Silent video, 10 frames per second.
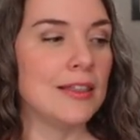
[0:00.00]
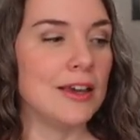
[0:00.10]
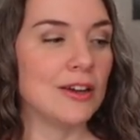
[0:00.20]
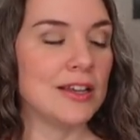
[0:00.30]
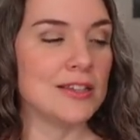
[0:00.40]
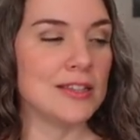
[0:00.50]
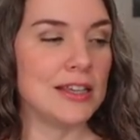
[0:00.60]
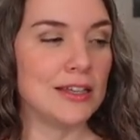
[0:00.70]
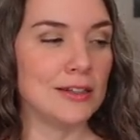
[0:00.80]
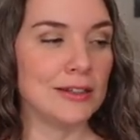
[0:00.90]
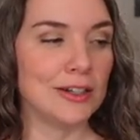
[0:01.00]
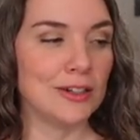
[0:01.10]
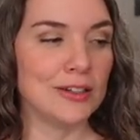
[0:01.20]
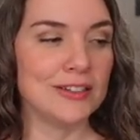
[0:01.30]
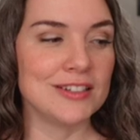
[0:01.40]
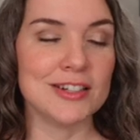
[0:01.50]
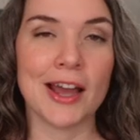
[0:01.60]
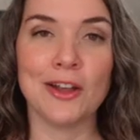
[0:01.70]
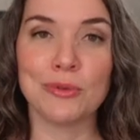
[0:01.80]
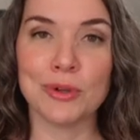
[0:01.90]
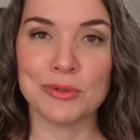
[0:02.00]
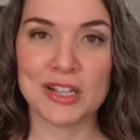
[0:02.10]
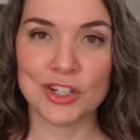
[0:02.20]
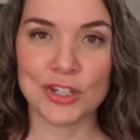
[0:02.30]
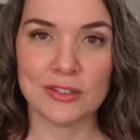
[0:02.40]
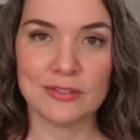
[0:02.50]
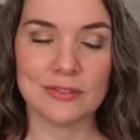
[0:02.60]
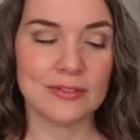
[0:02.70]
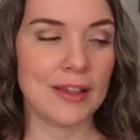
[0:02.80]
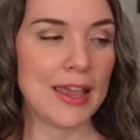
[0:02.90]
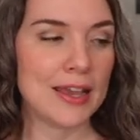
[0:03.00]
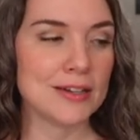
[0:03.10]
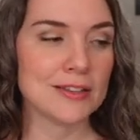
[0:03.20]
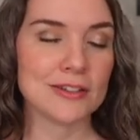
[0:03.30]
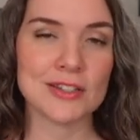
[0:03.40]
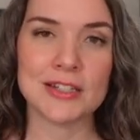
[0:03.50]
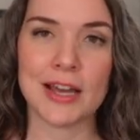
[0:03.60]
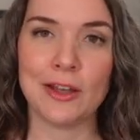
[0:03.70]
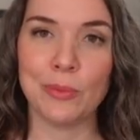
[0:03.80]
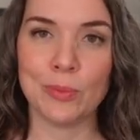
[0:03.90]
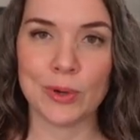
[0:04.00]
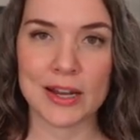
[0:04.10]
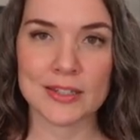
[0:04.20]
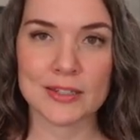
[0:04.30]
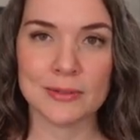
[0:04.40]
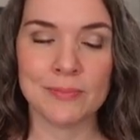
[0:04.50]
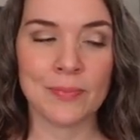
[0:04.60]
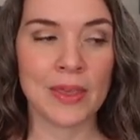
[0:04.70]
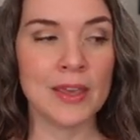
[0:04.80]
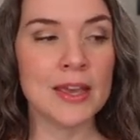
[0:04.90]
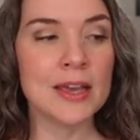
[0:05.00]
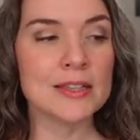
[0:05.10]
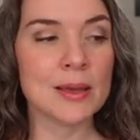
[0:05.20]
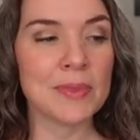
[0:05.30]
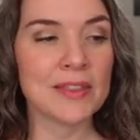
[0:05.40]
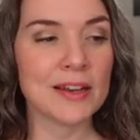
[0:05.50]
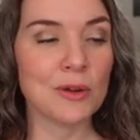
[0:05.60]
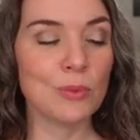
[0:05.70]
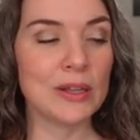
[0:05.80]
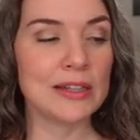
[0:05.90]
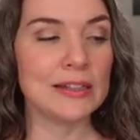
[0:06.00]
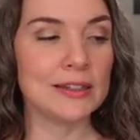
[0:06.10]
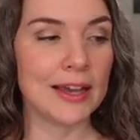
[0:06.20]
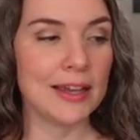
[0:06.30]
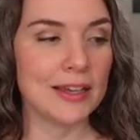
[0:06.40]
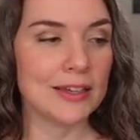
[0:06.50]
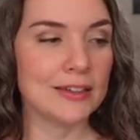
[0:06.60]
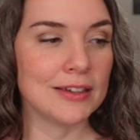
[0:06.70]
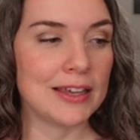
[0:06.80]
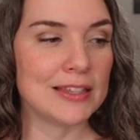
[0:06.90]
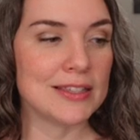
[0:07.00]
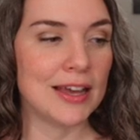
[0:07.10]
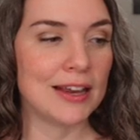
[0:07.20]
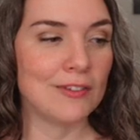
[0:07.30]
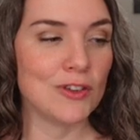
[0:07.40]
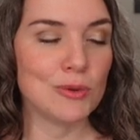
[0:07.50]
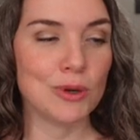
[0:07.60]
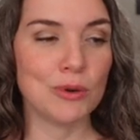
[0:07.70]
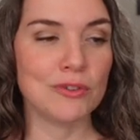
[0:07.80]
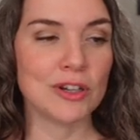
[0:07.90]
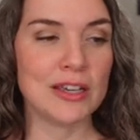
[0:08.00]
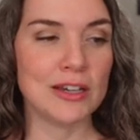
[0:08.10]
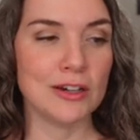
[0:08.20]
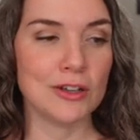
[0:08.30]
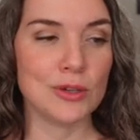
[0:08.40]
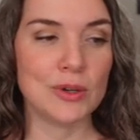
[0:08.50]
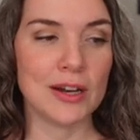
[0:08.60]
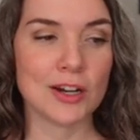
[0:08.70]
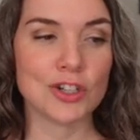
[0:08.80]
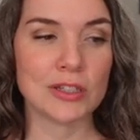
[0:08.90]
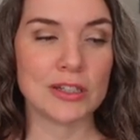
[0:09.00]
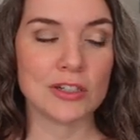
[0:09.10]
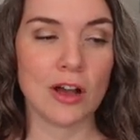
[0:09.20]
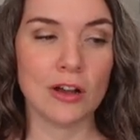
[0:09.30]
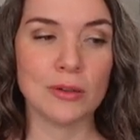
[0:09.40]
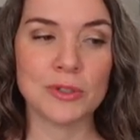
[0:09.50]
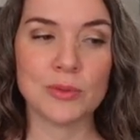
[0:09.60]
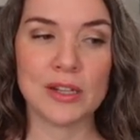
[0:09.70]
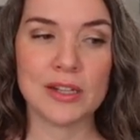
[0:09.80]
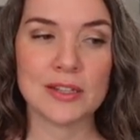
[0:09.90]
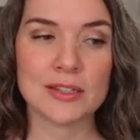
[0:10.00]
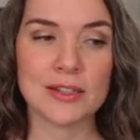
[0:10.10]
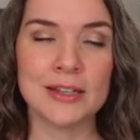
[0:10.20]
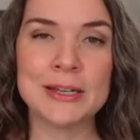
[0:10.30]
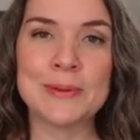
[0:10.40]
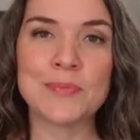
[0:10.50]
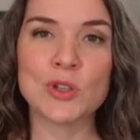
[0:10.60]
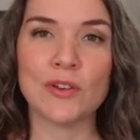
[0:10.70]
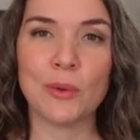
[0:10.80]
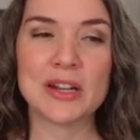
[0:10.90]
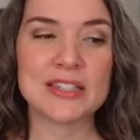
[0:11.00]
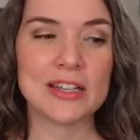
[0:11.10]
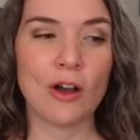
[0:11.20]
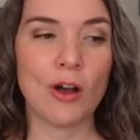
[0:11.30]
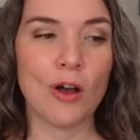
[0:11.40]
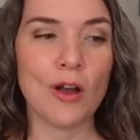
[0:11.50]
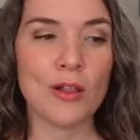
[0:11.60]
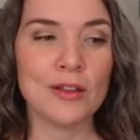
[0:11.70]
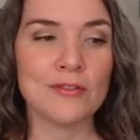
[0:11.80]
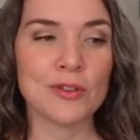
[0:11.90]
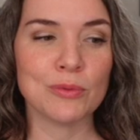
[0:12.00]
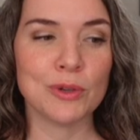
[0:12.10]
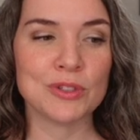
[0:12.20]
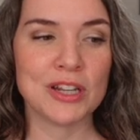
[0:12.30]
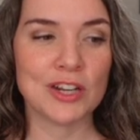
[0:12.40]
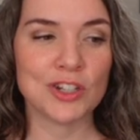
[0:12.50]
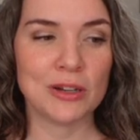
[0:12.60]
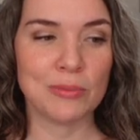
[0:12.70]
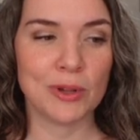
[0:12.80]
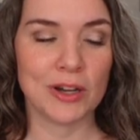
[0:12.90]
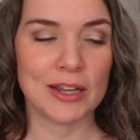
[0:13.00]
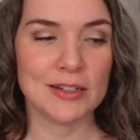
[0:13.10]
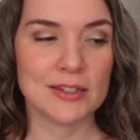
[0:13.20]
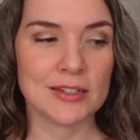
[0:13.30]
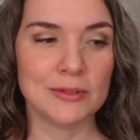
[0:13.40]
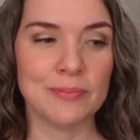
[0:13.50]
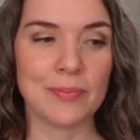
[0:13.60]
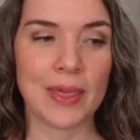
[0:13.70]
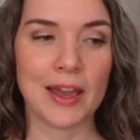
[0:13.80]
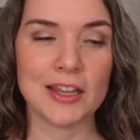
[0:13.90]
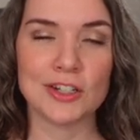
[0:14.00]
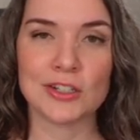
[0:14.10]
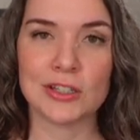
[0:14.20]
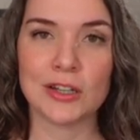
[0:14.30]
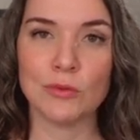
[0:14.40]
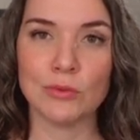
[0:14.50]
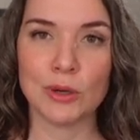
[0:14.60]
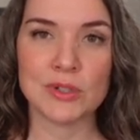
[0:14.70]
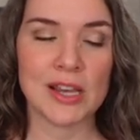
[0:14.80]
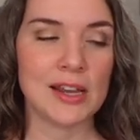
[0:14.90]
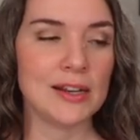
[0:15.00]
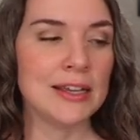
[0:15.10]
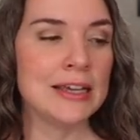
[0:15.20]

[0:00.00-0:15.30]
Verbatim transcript: There is the little dial rotation and there's a dial press. Something that I really like is that if you go over here, you can actually toggle between these. So if I wanna see all of the rotation plugins, I can just click rotate